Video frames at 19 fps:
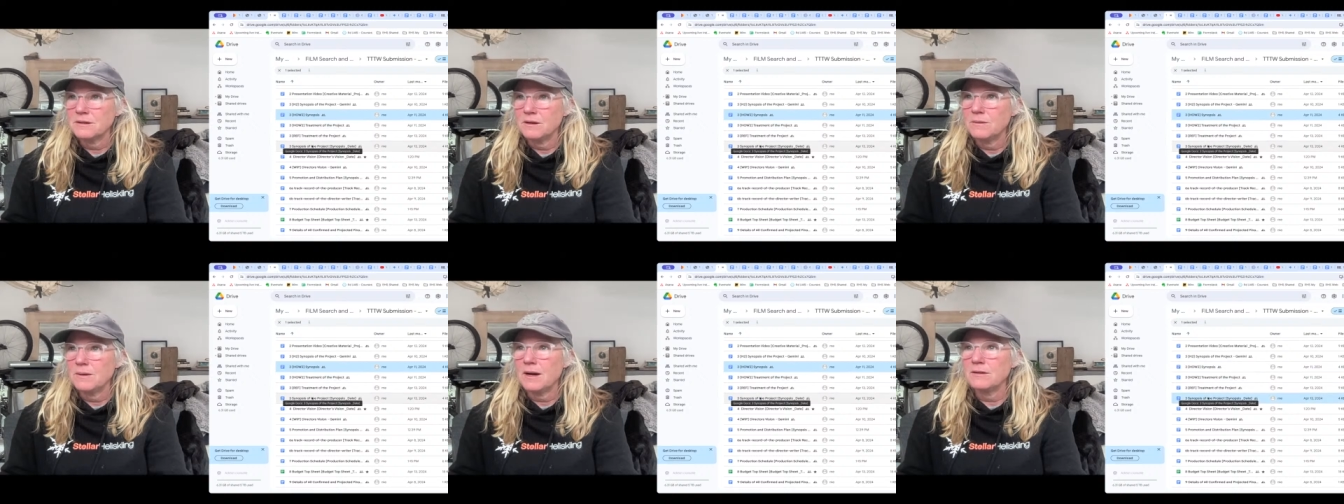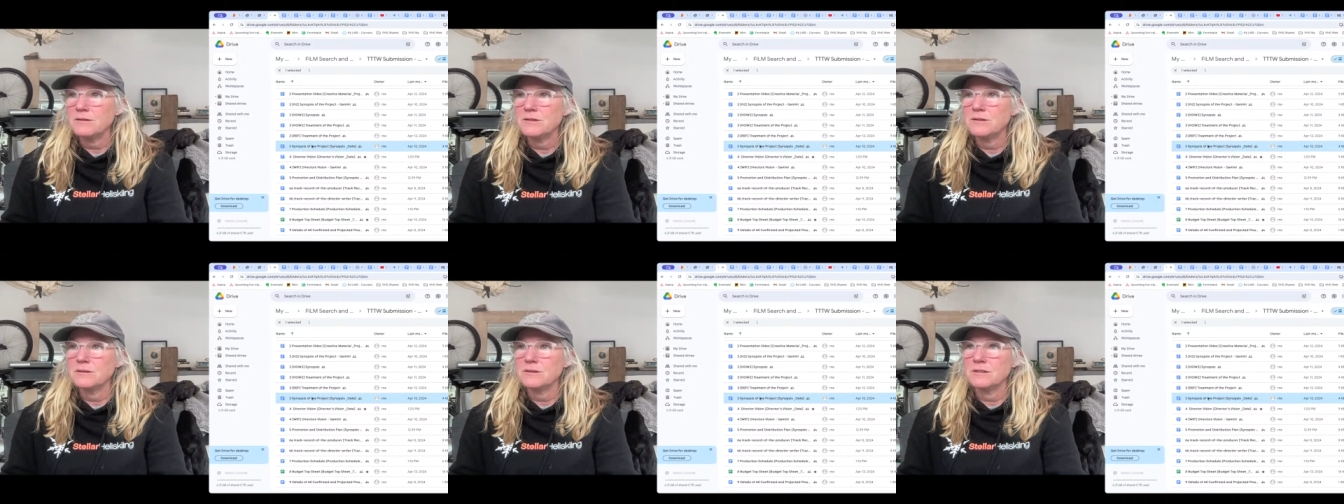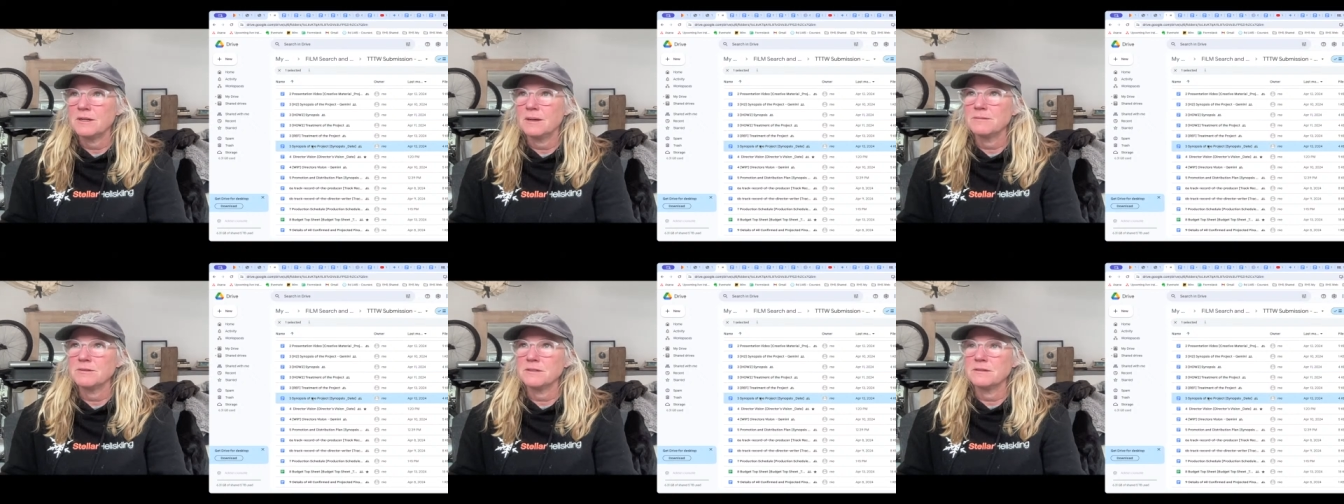Oh, how-to
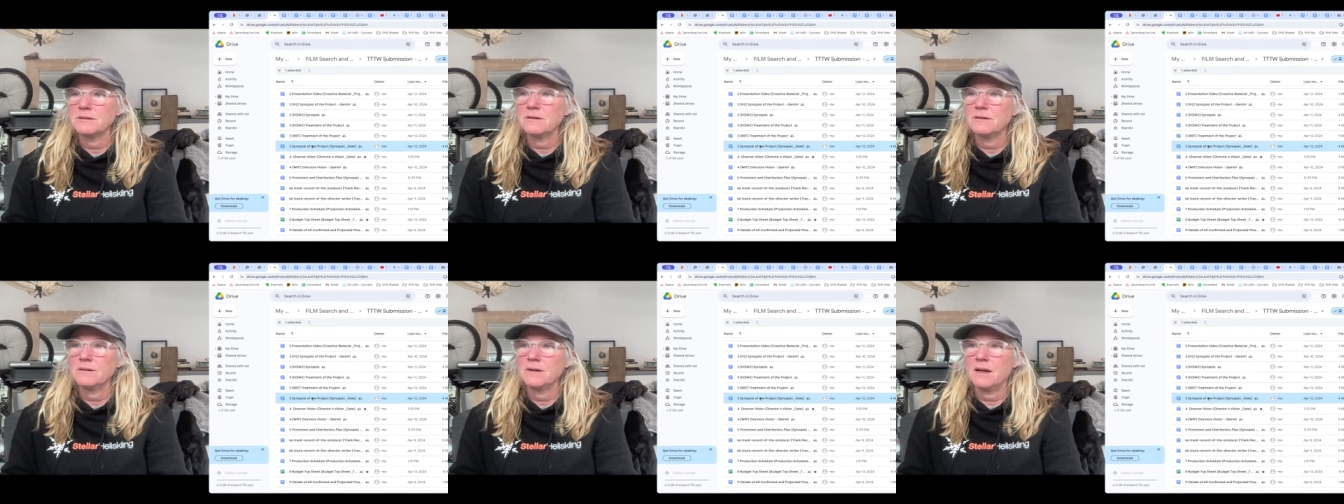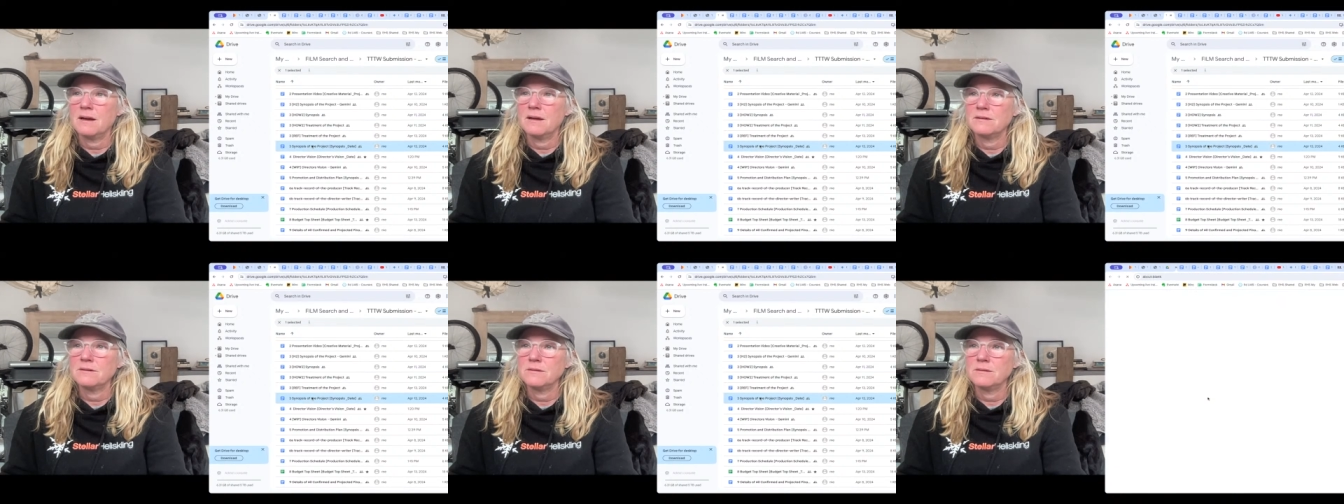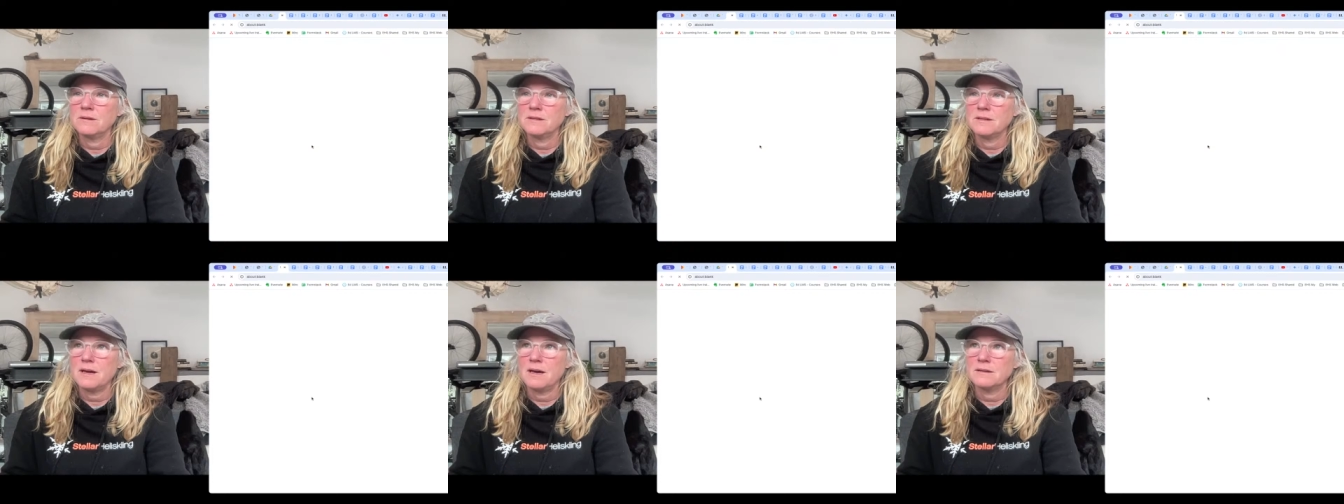synopsis. Oh yeah, don't
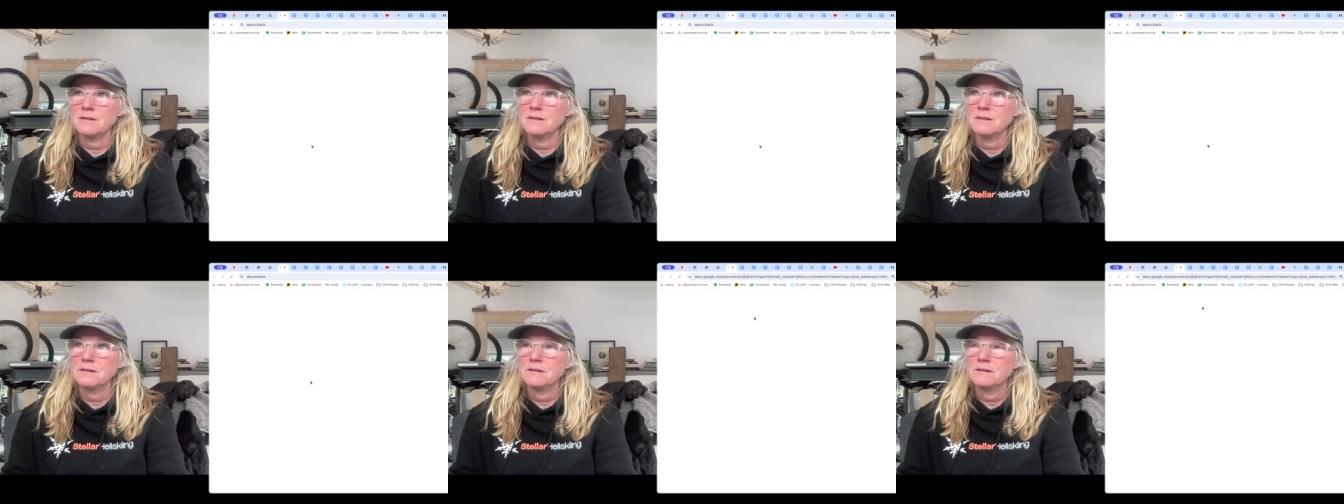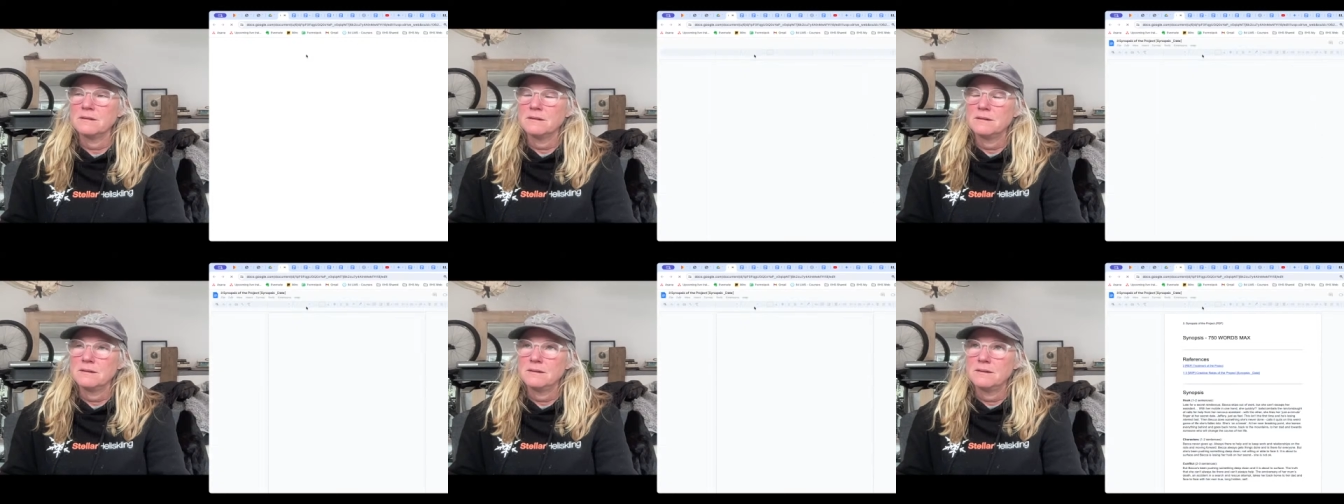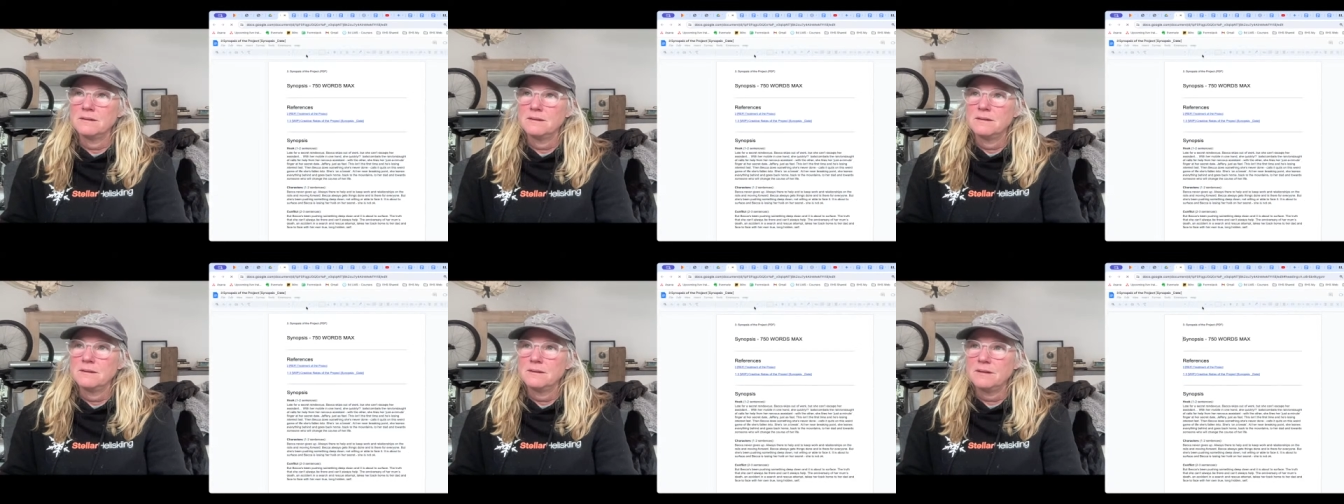want that.
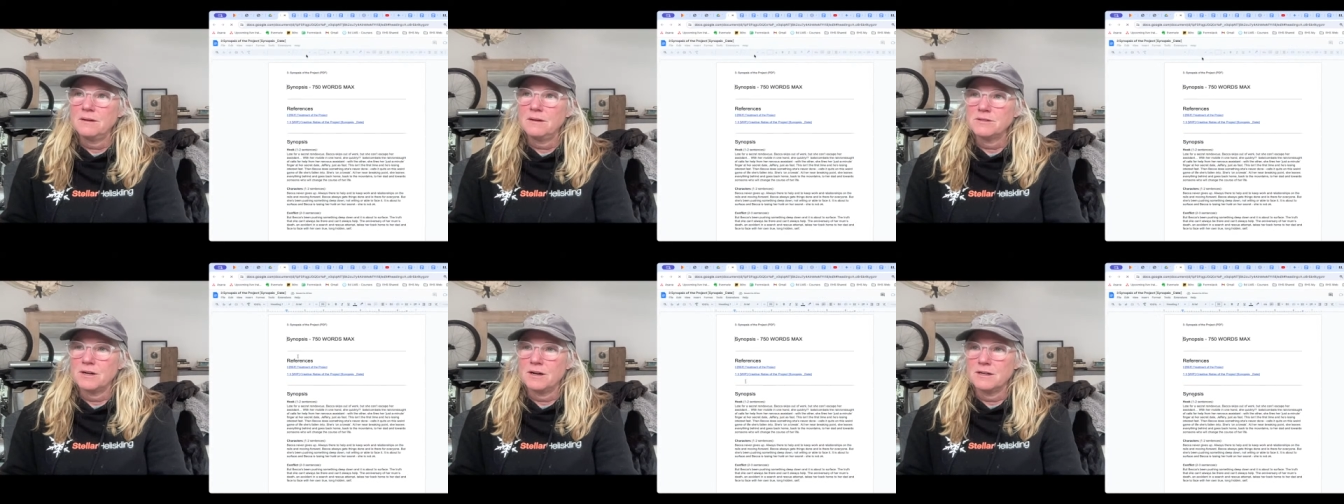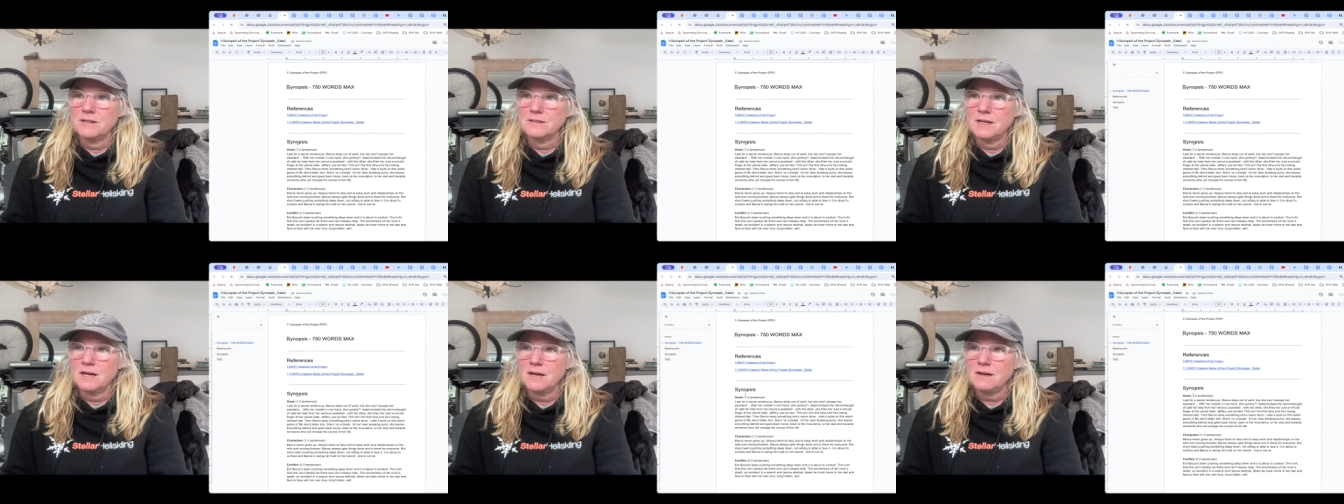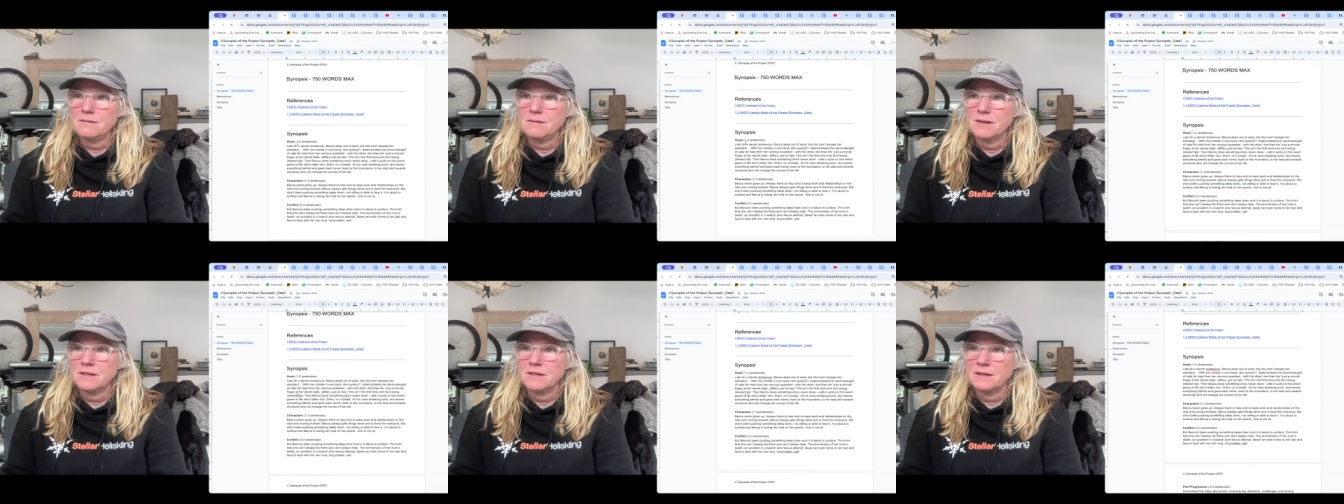That was a heart
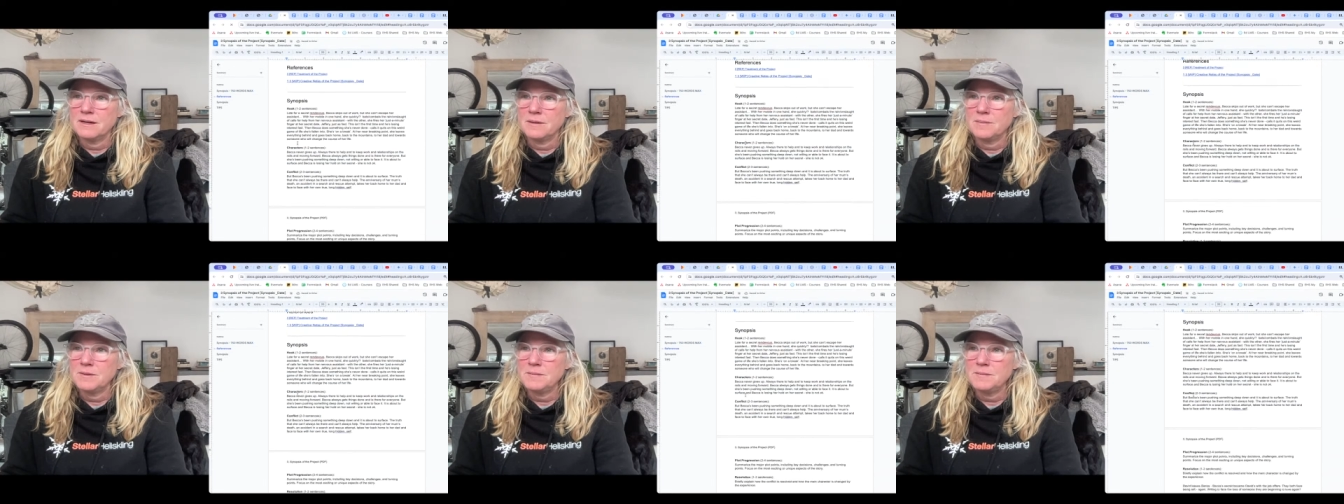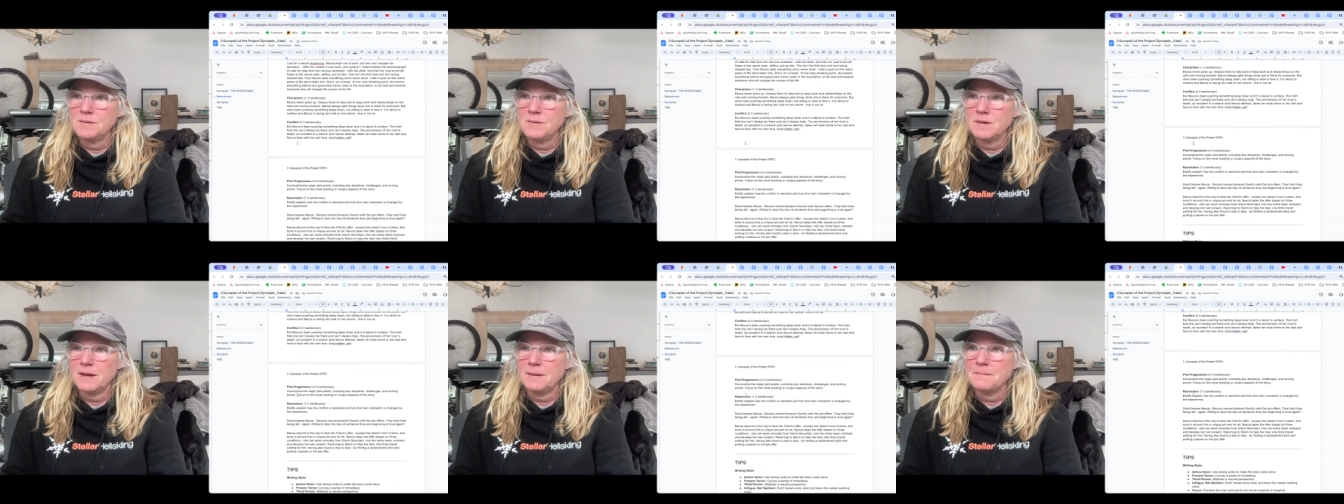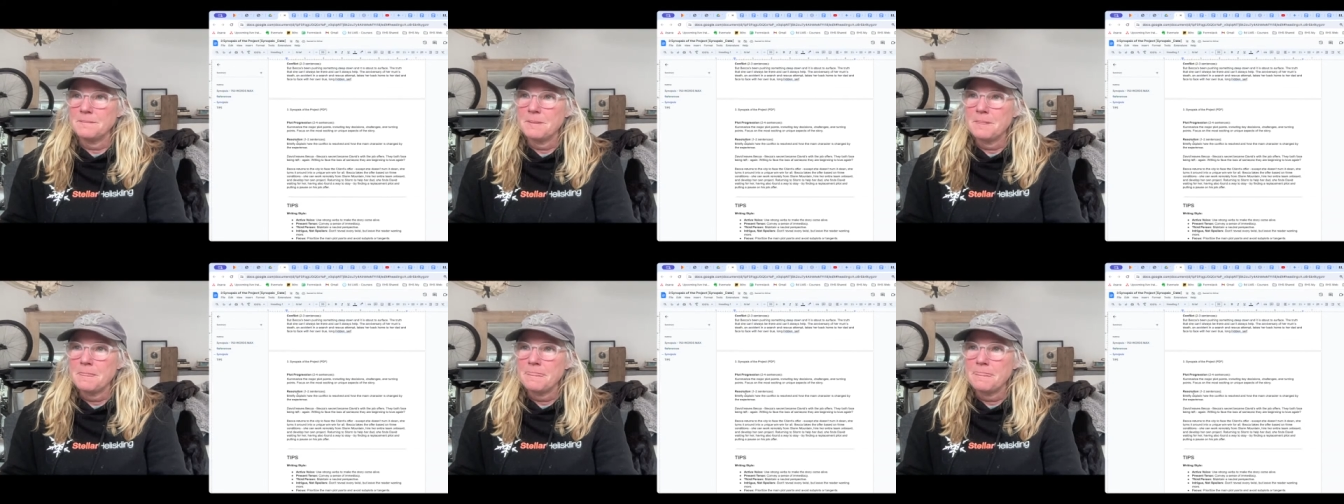attack waiting to happen. Okay.